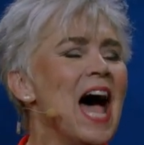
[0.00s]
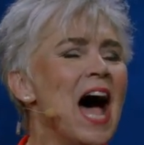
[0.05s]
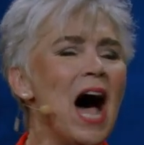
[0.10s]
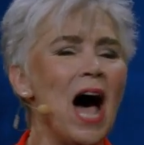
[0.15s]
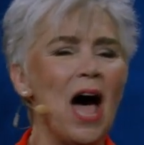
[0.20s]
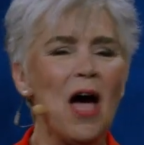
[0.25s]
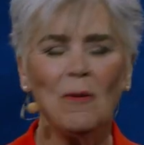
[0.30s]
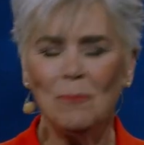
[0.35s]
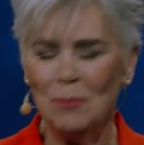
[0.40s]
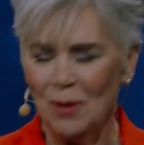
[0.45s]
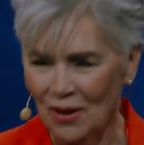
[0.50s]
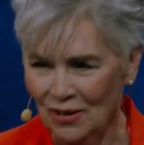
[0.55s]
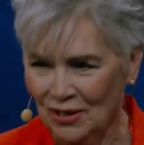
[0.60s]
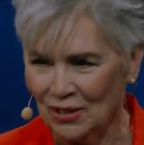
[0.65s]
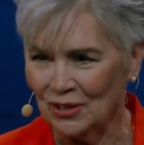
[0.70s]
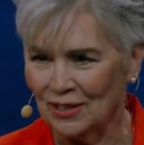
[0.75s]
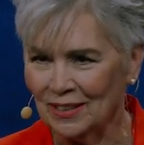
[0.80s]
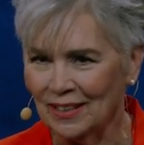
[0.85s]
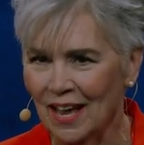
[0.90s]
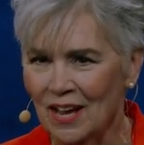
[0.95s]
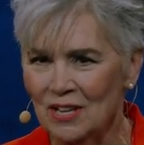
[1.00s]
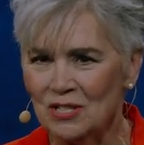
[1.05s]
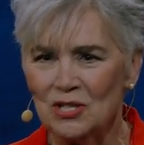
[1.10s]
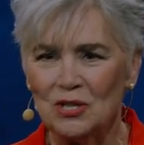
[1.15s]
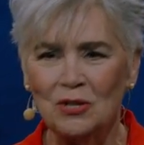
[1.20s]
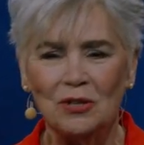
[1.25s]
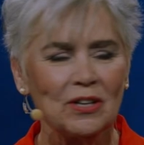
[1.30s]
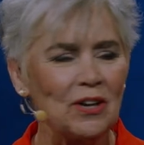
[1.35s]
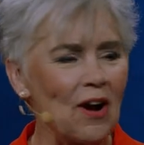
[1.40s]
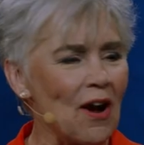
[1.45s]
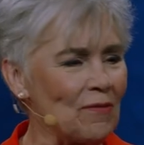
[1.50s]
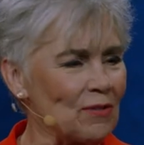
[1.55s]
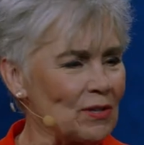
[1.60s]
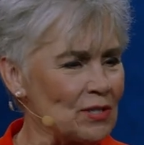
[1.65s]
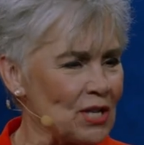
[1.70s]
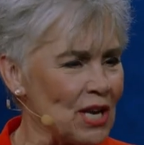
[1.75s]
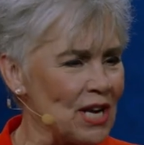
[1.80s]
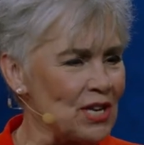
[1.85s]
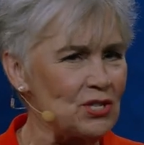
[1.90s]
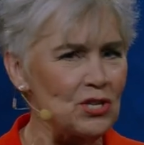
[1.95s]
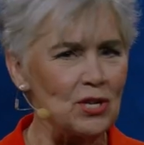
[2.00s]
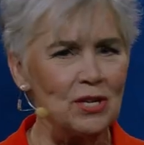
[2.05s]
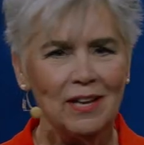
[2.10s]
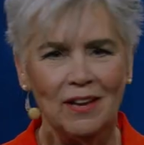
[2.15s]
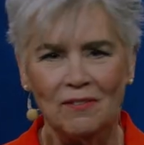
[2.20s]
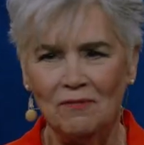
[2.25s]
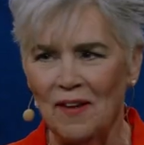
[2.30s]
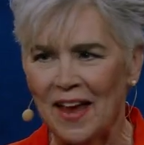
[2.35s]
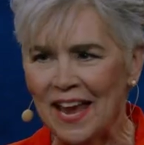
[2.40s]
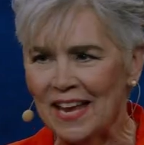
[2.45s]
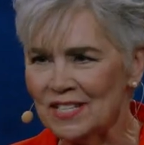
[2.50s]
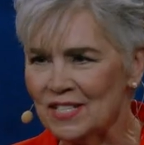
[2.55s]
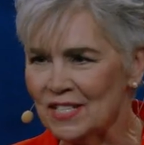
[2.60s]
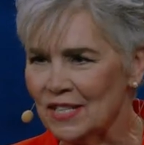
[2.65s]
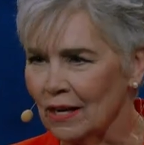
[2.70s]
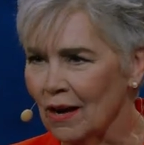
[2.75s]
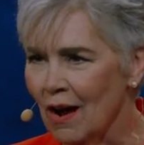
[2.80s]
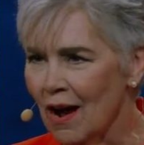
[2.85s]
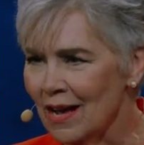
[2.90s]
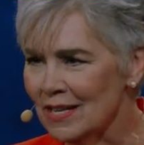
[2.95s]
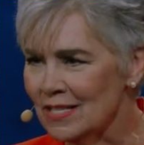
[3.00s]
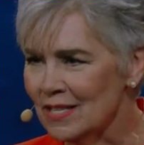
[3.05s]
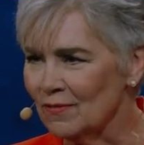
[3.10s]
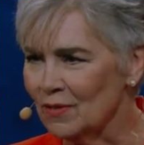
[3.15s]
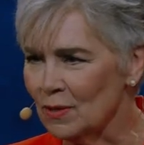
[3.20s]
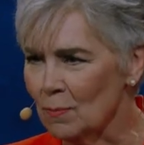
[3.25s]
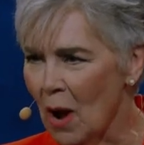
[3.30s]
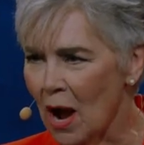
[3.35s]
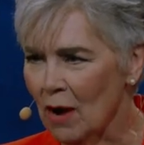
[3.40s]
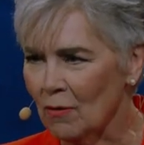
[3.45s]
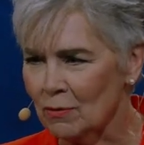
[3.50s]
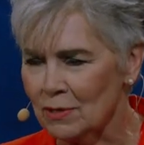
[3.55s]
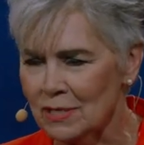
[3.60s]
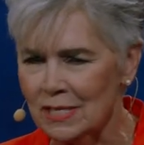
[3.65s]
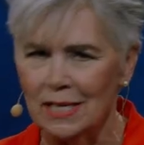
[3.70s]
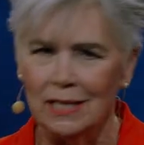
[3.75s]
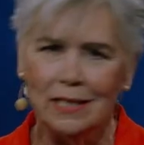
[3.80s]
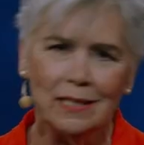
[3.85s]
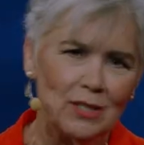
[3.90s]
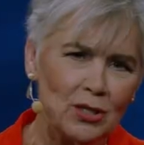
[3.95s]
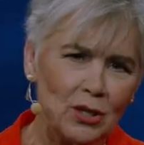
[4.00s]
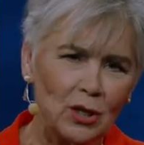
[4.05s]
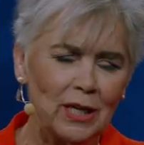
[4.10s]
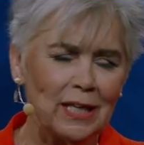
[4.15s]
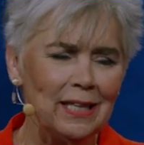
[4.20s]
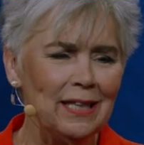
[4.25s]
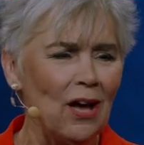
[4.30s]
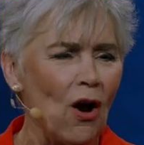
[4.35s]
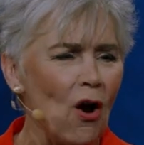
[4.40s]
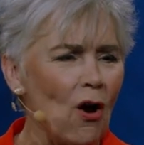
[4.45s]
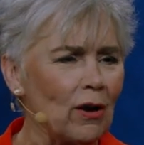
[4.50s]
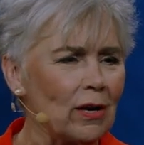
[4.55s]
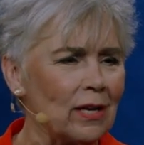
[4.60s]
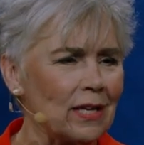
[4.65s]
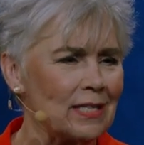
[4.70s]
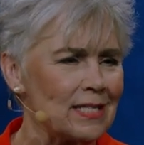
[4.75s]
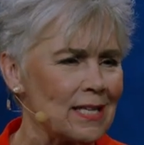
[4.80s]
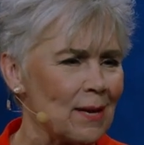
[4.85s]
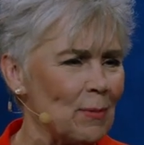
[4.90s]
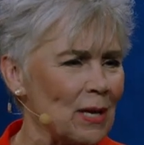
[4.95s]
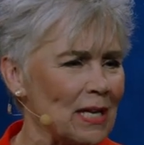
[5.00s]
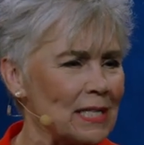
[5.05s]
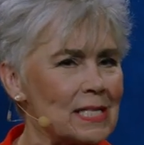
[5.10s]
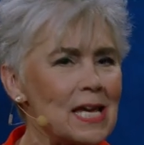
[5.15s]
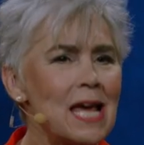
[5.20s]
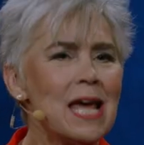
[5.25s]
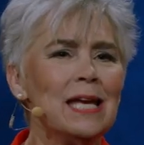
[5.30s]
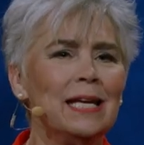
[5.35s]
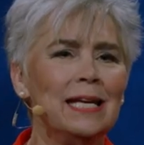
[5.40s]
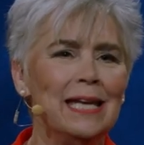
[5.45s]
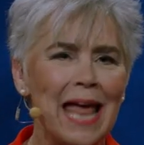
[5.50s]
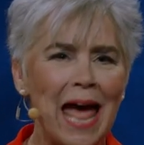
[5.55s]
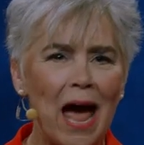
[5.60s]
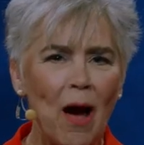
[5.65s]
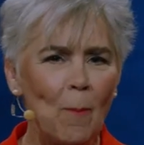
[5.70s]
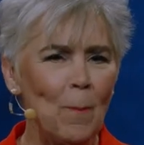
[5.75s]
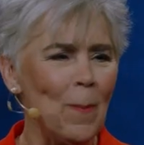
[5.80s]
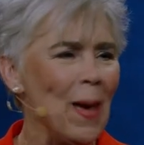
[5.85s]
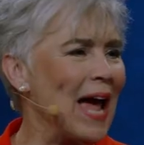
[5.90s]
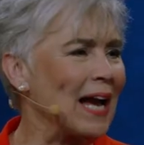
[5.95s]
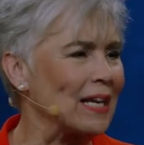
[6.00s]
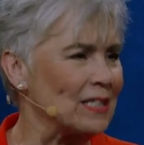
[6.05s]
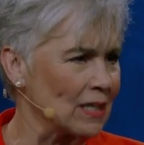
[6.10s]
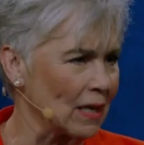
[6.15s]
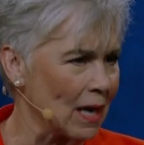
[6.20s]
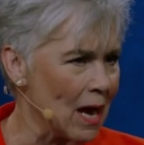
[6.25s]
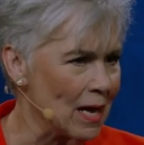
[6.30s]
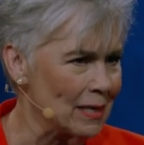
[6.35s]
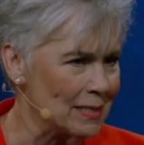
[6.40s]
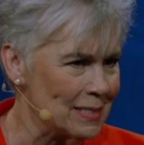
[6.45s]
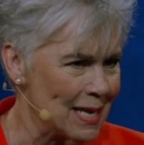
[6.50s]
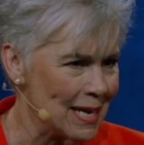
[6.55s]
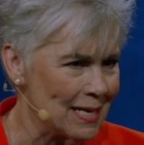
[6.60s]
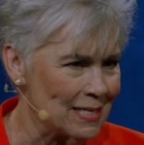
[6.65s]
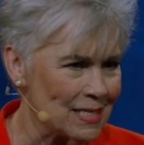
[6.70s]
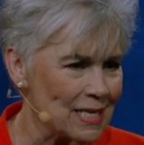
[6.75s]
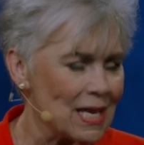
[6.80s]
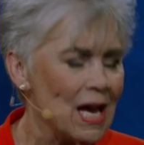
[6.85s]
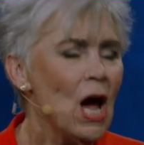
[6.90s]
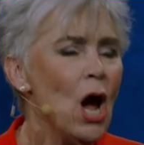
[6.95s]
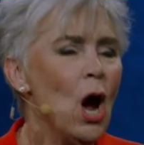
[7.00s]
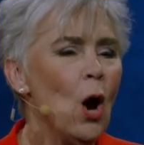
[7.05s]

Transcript: I hope you had a good lunch, good conversation, advanced the cause of democracy, and took in the art exhibits. Now back to content.